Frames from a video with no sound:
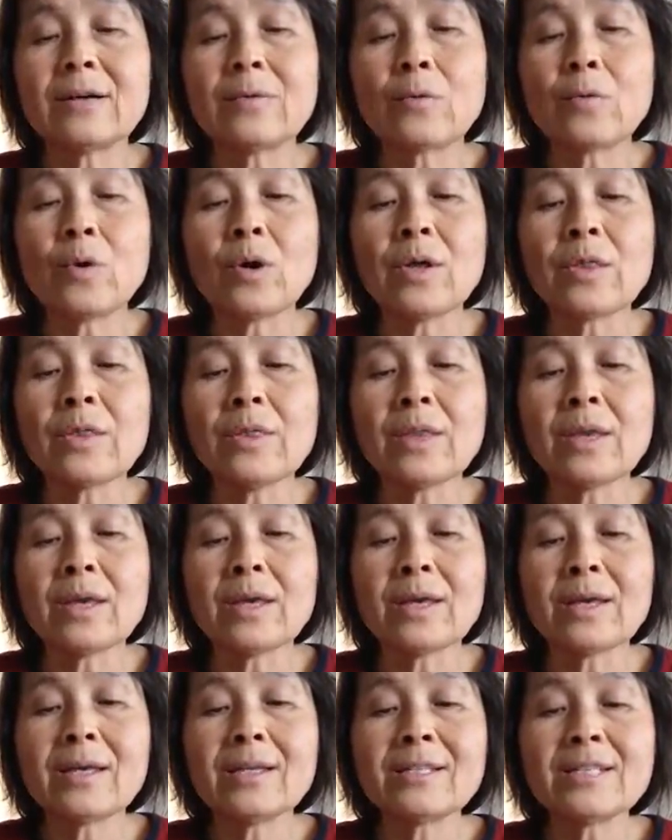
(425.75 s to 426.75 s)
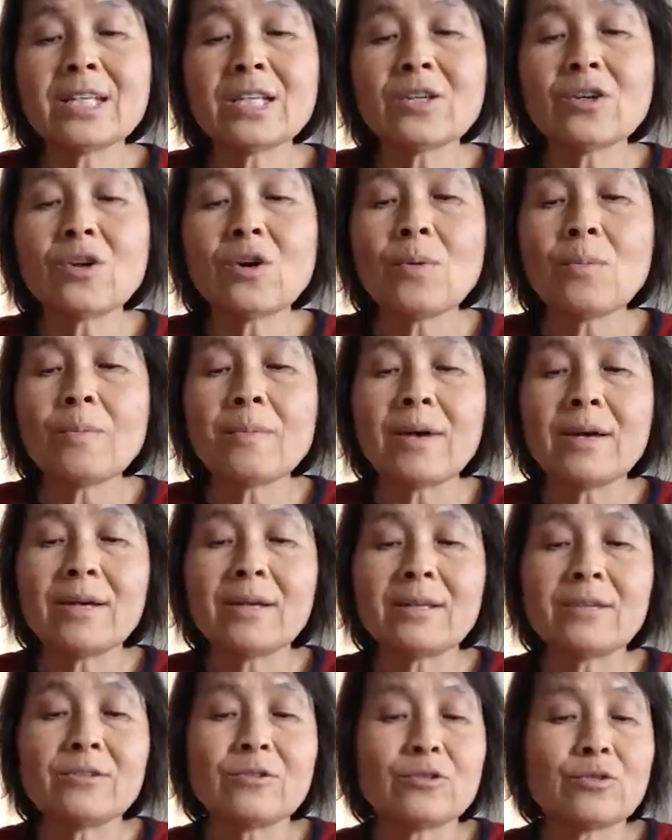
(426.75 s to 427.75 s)
One day, Jacob
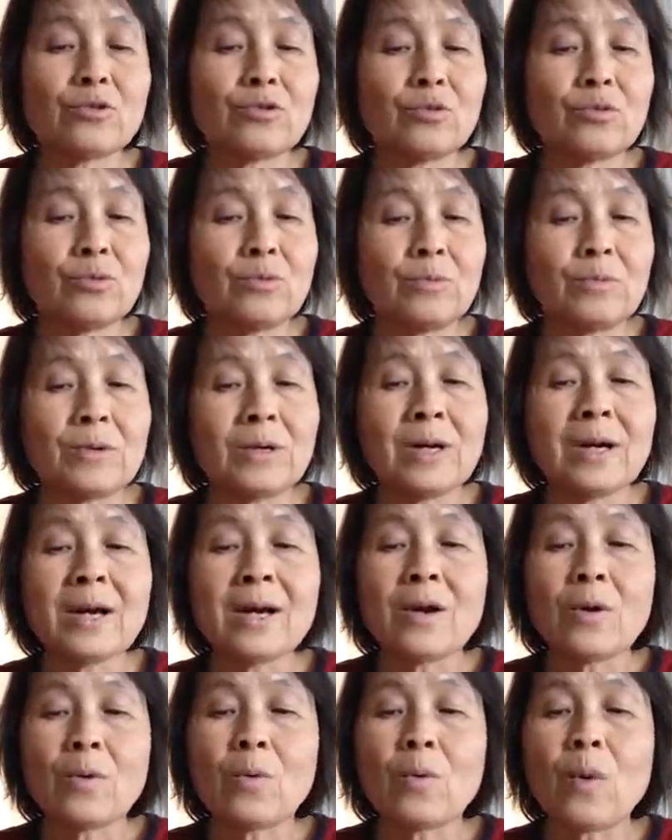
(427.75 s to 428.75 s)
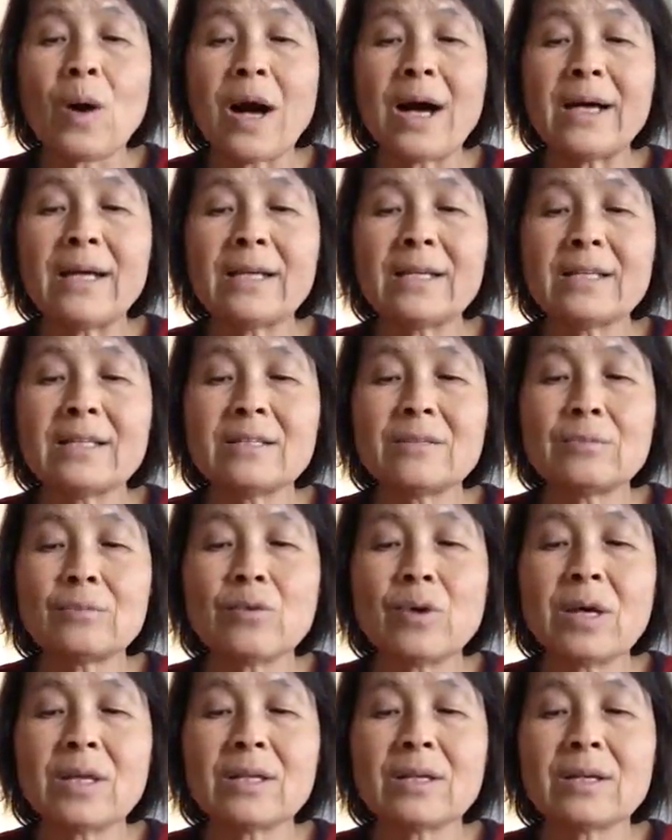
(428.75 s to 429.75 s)
made soup while his
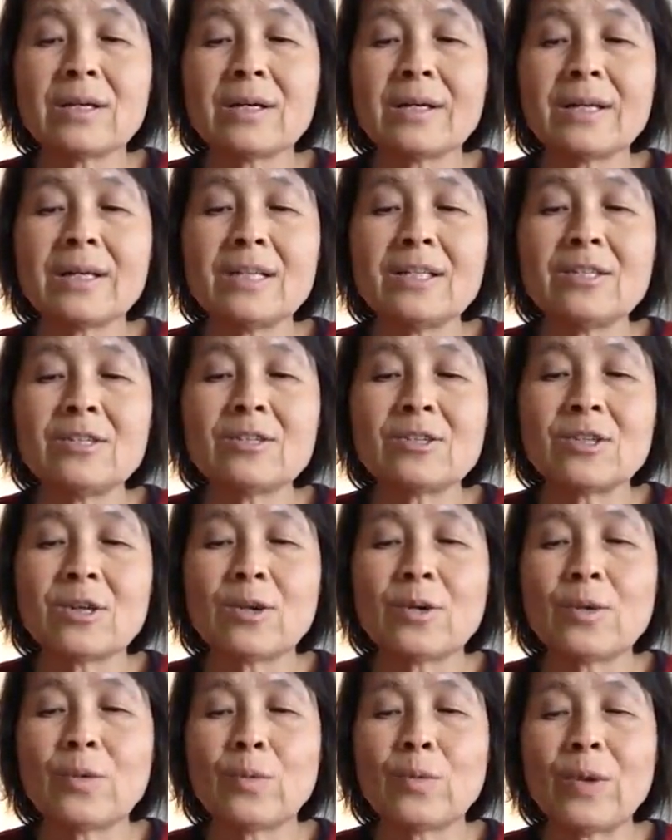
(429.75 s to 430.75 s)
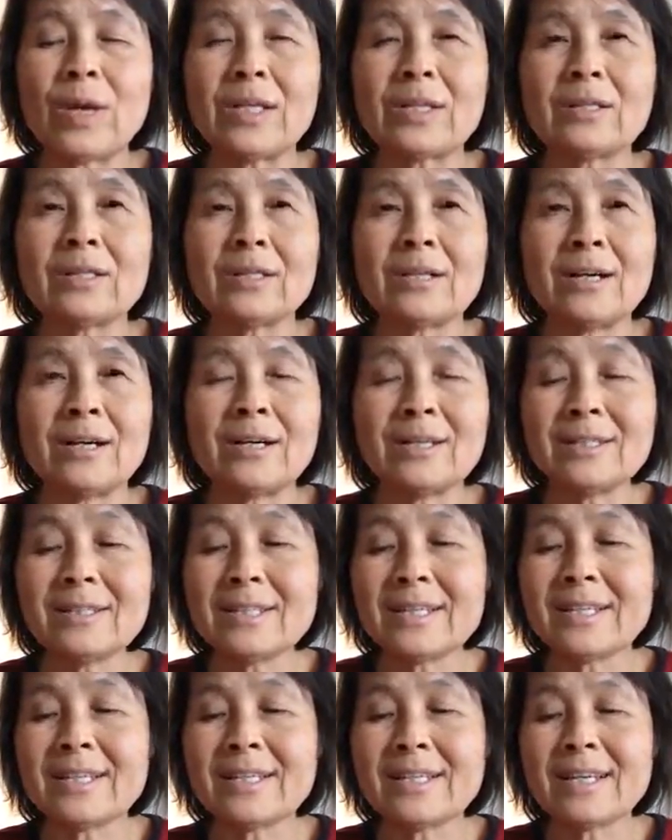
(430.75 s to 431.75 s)
brother Esau went
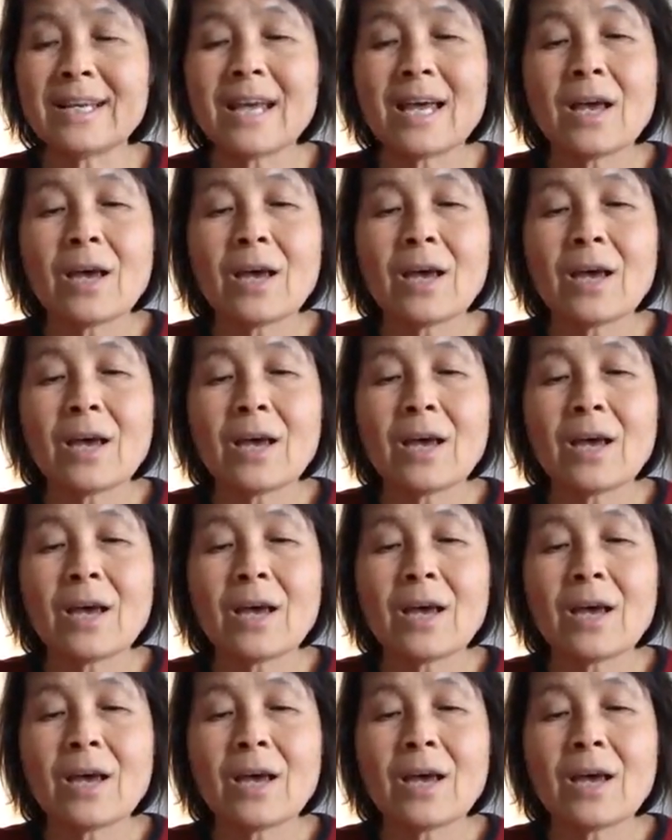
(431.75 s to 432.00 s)
hunting.